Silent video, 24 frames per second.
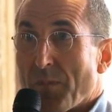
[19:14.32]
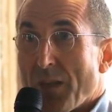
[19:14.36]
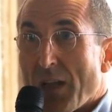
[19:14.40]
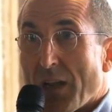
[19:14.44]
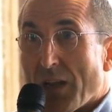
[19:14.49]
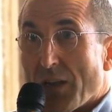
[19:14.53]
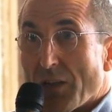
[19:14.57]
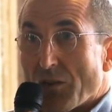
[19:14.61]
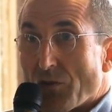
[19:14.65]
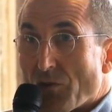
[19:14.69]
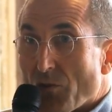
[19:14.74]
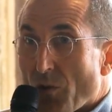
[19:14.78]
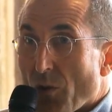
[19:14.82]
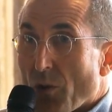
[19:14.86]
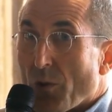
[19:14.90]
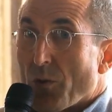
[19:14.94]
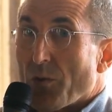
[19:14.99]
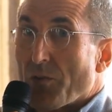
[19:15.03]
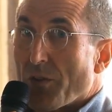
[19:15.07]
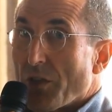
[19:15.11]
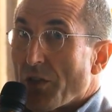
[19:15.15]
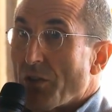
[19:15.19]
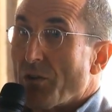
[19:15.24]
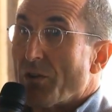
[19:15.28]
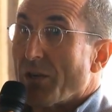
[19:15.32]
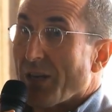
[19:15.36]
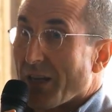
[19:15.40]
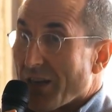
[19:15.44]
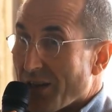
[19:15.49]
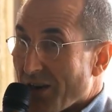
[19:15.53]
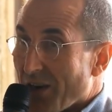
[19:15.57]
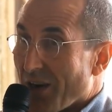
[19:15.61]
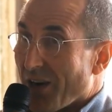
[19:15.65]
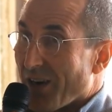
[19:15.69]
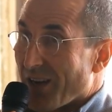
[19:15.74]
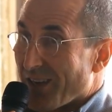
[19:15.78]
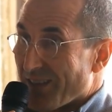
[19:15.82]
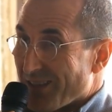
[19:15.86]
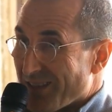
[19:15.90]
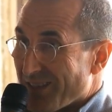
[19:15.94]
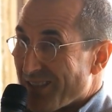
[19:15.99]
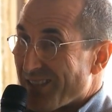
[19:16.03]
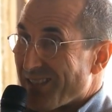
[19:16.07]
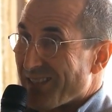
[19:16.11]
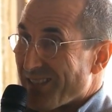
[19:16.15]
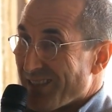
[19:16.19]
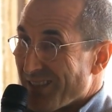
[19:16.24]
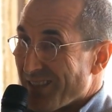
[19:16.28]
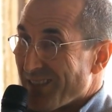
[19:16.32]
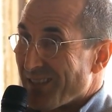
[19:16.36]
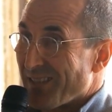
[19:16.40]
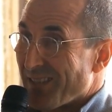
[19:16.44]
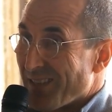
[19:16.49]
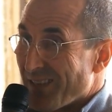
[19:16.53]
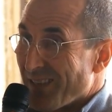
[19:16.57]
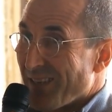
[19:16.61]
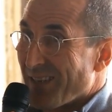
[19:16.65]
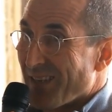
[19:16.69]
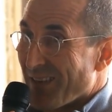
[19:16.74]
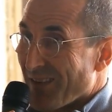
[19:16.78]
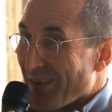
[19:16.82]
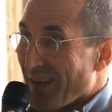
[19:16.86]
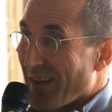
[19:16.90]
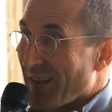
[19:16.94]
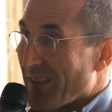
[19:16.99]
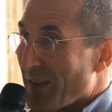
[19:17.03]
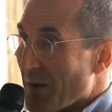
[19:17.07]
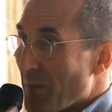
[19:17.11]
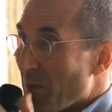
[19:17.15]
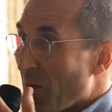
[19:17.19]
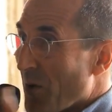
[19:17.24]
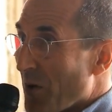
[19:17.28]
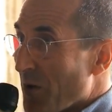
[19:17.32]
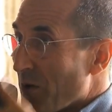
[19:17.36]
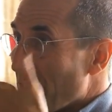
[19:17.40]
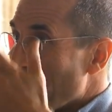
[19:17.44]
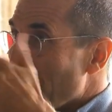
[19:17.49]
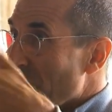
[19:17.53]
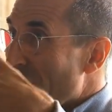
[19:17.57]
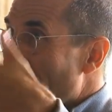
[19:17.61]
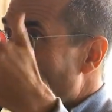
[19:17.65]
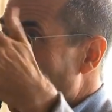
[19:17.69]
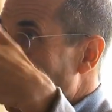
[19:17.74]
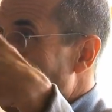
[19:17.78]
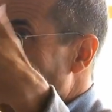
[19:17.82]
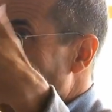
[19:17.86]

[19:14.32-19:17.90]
control the unit costs. Right, the more you made